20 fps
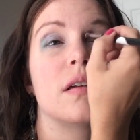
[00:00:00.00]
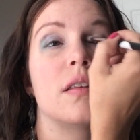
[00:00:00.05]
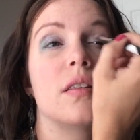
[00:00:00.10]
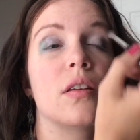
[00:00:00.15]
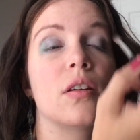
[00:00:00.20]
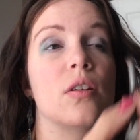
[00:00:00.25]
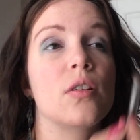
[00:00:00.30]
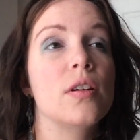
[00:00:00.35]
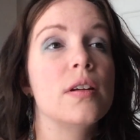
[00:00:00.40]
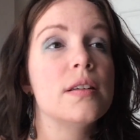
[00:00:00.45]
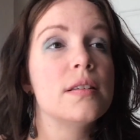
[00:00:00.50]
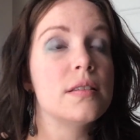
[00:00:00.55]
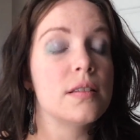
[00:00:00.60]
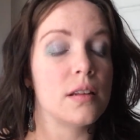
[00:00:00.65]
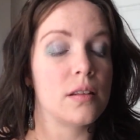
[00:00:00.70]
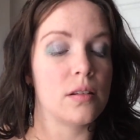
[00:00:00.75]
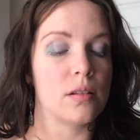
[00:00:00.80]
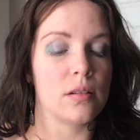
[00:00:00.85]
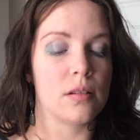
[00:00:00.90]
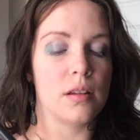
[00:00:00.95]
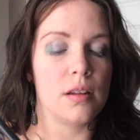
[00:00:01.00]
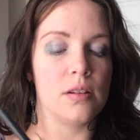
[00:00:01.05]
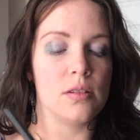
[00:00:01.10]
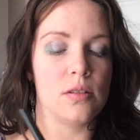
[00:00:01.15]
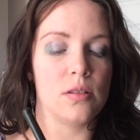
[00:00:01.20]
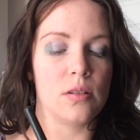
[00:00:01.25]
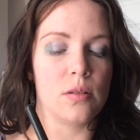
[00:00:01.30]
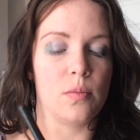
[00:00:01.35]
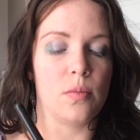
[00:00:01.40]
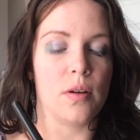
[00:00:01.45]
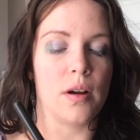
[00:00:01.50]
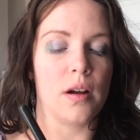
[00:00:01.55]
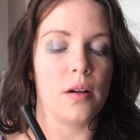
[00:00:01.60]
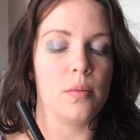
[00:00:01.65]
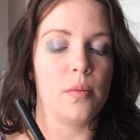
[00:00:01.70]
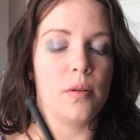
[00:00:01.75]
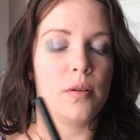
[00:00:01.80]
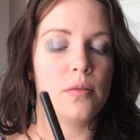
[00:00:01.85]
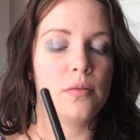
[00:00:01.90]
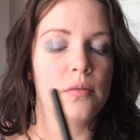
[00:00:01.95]
in the crease and the, into the
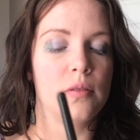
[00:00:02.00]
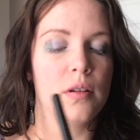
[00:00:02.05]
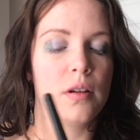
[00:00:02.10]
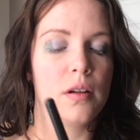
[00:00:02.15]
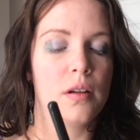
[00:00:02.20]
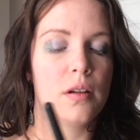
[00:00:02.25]
brow bone.